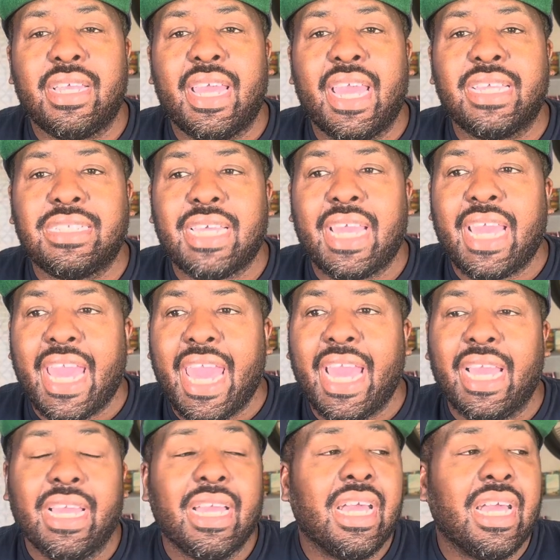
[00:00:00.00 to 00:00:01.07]
and say,
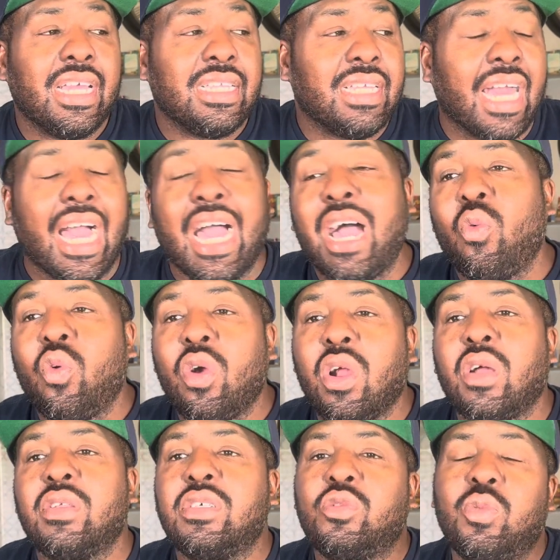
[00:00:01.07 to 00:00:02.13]
hey, our
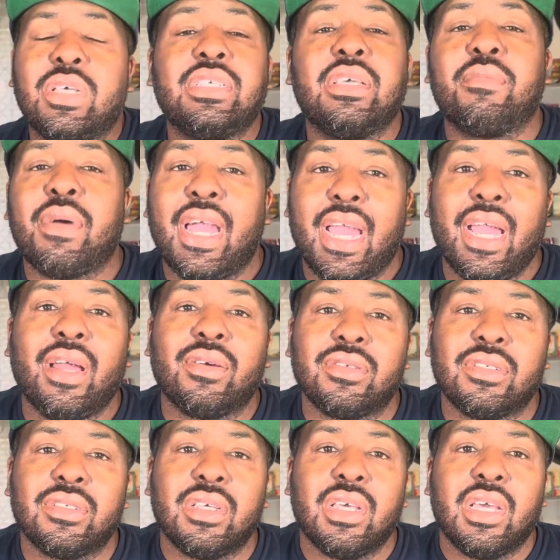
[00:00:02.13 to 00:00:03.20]
world is what's in my house.